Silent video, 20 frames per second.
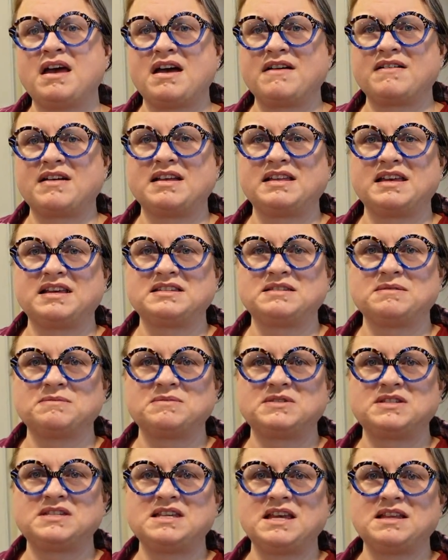I got like some
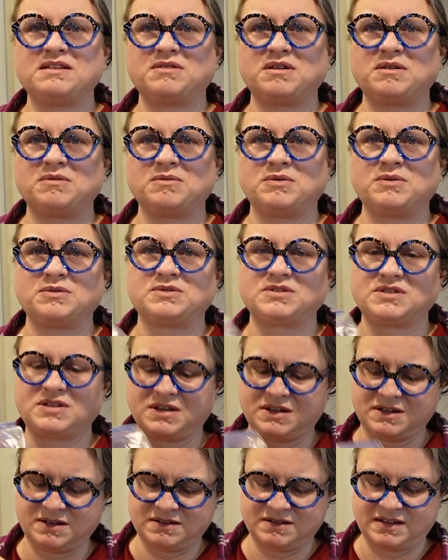celery roots
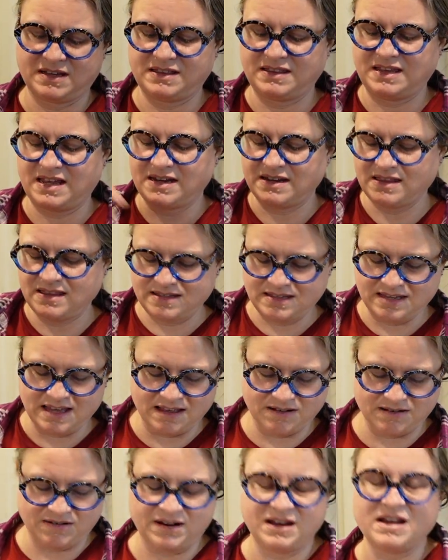at the end of the
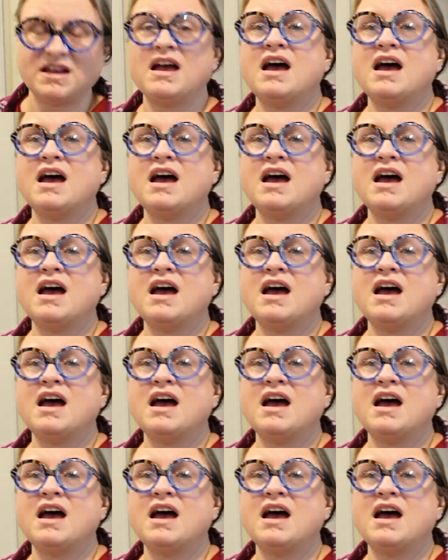celery,